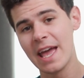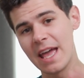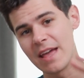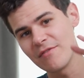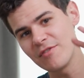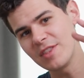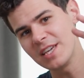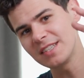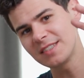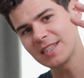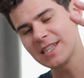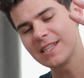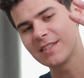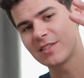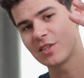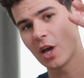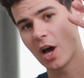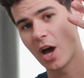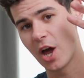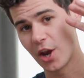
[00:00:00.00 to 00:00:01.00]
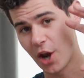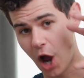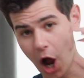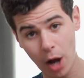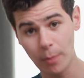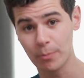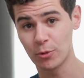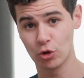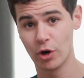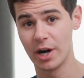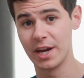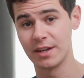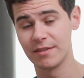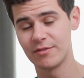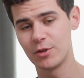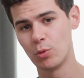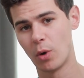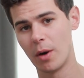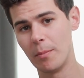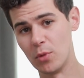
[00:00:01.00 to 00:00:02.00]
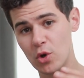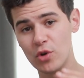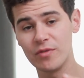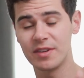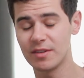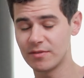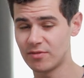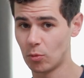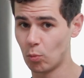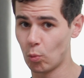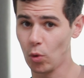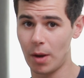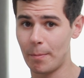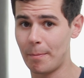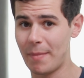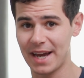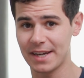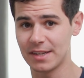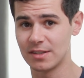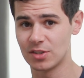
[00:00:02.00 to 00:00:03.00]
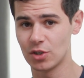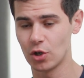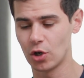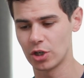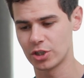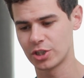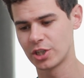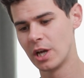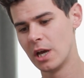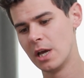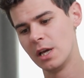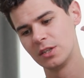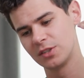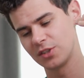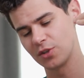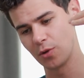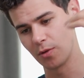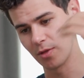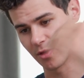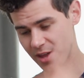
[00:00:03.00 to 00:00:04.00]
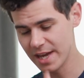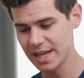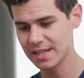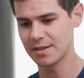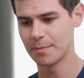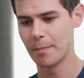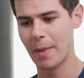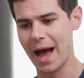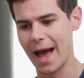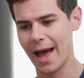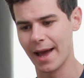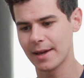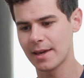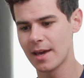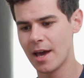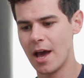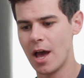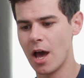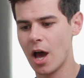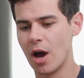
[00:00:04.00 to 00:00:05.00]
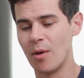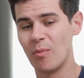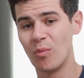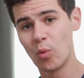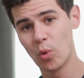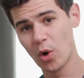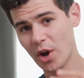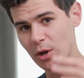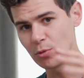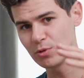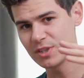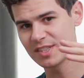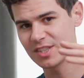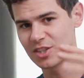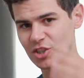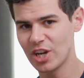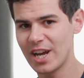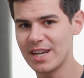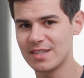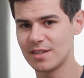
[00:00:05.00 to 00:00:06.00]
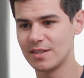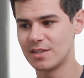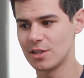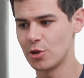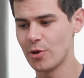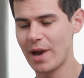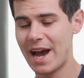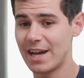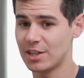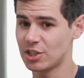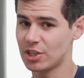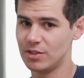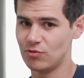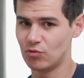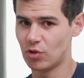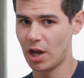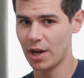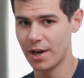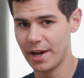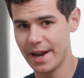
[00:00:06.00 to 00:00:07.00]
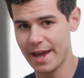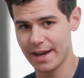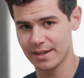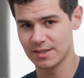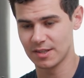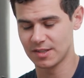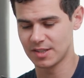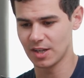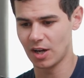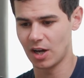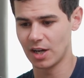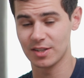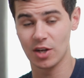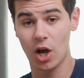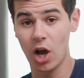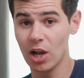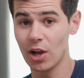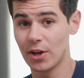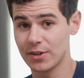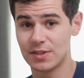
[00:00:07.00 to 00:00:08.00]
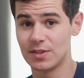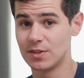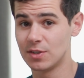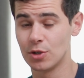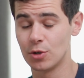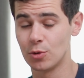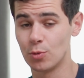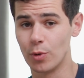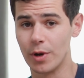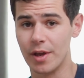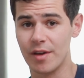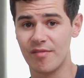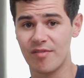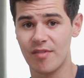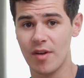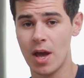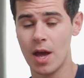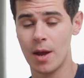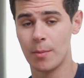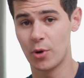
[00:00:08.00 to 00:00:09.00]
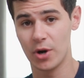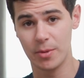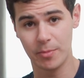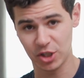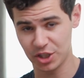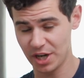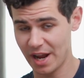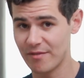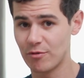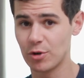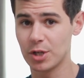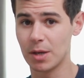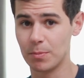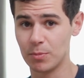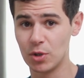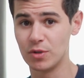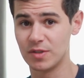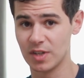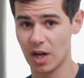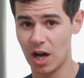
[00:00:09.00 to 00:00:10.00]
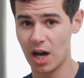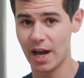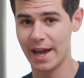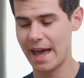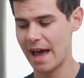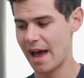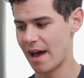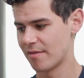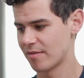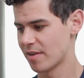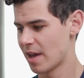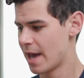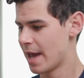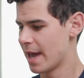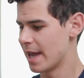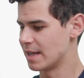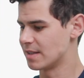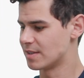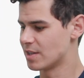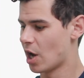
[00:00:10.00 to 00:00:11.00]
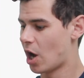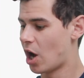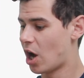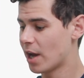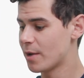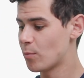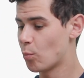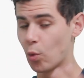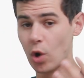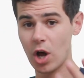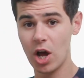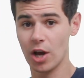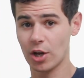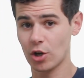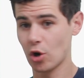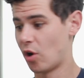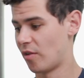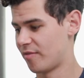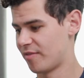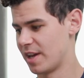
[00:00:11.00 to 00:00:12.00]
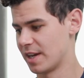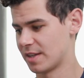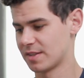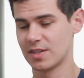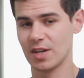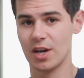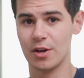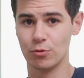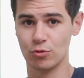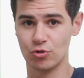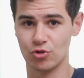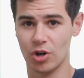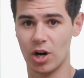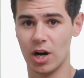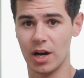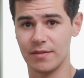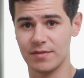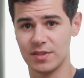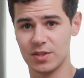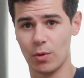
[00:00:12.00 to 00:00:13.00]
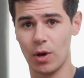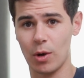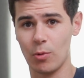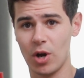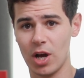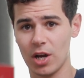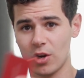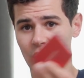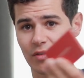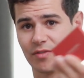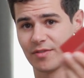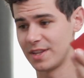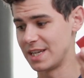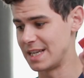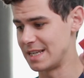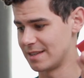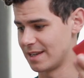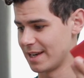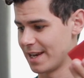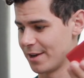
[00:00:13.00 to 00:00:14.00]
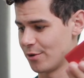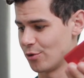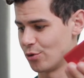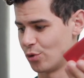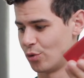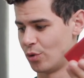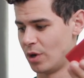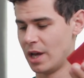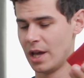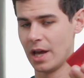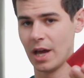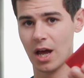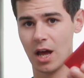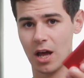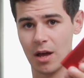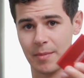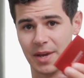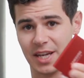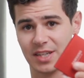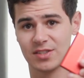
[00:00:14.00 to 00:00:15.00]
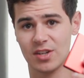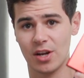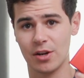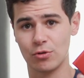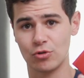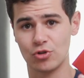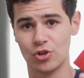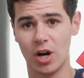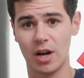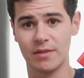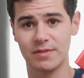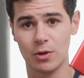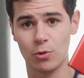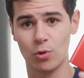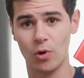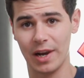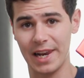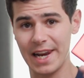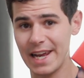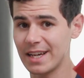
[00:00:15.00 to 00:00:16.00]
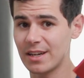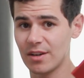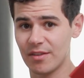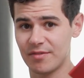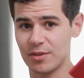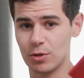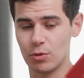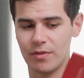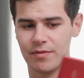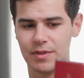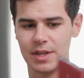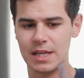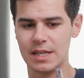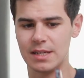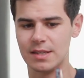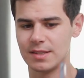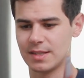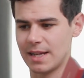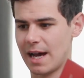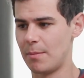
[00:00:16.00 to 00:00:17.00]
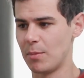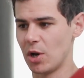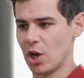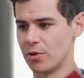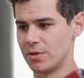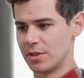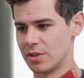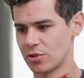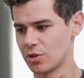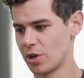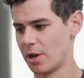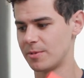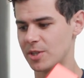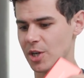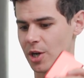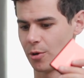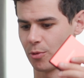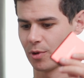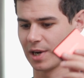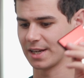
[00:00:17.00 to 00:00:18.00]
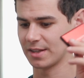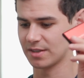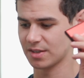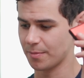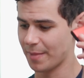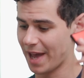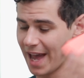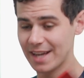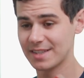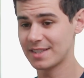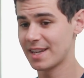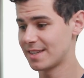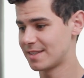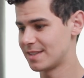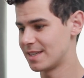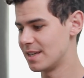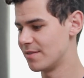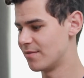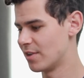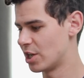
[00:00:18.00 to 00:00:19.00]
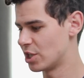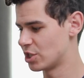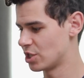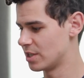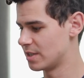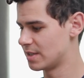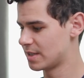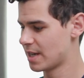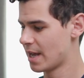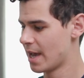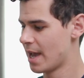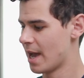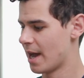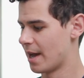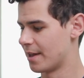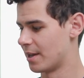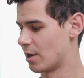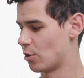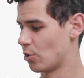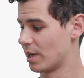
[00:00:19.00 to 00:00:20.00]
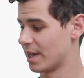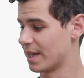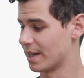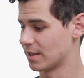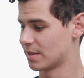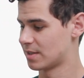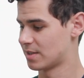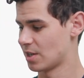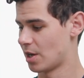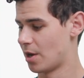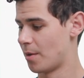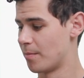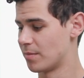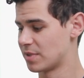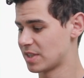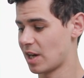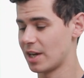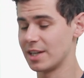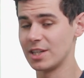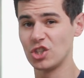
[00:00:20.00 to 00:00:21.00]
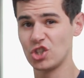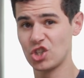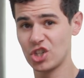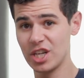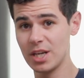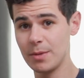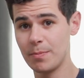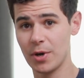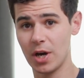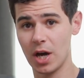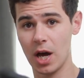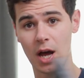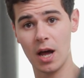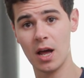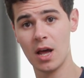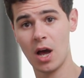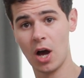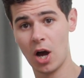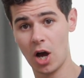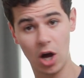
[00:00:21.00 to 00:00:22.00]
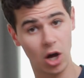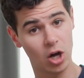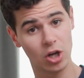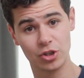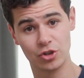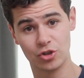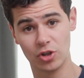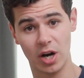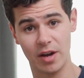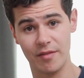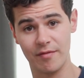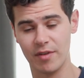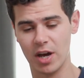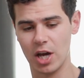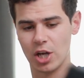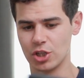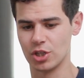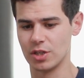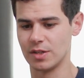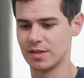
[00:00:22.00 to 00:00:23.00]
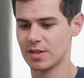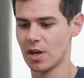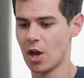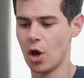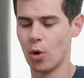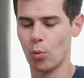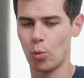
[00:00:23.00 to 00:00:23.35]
If this is an upgrade, if you are moving from one Macintosh to this Mac, um, what I would suggest is that you actually run an exercise I like to do with pretty much every computer I have, is that I work off external drives. So I work work off these little um, external drives. I will link a few of these down below in the description. I will link some SSD versions and then I will link some slightly cheaper hard drive versions.